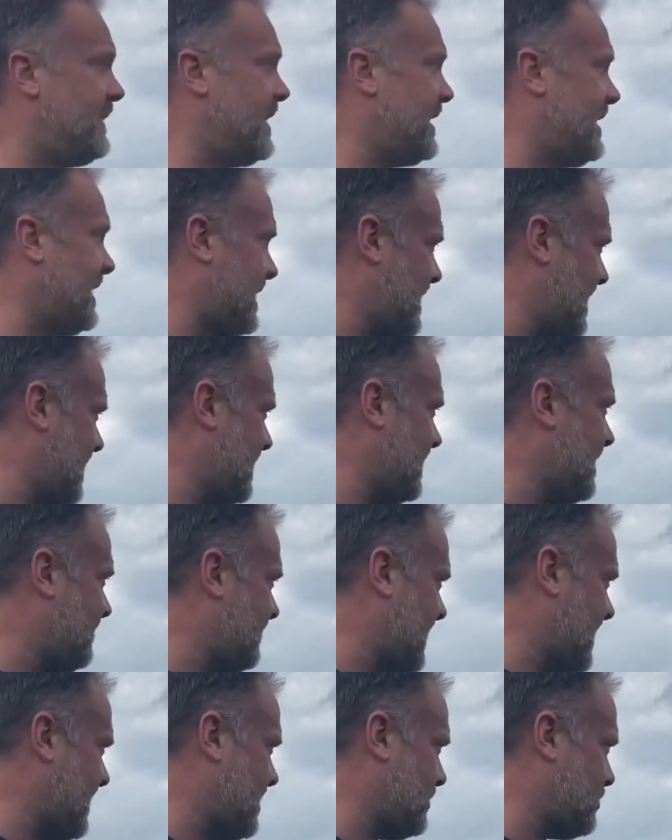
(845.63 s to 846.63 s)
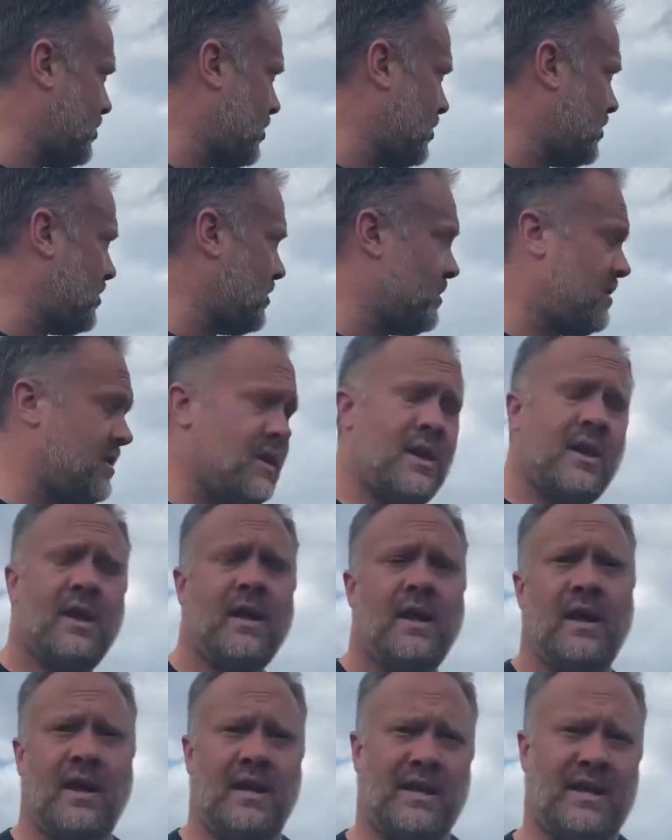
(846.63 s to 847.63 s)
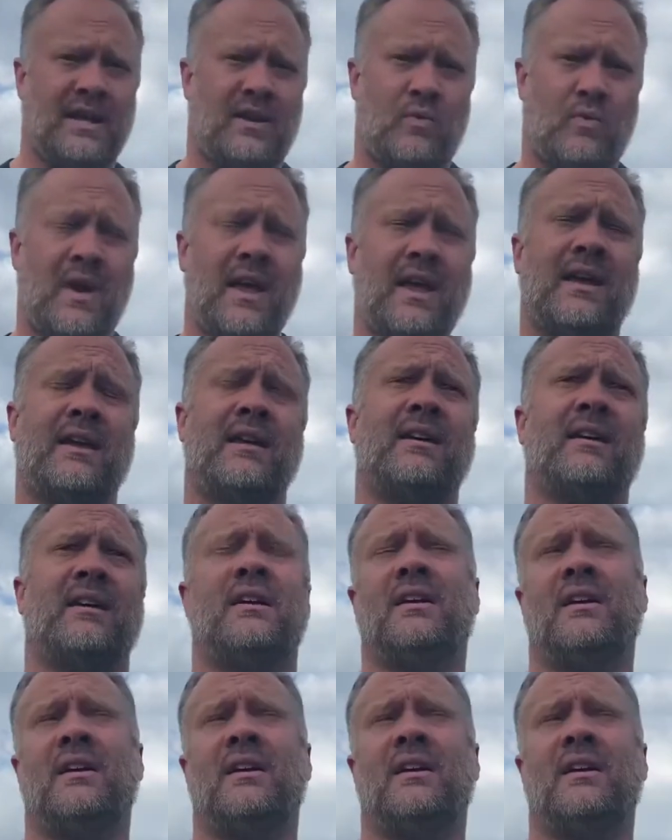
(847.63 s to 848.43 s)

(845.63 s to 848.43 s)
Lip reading: And again, if I can turn and get away,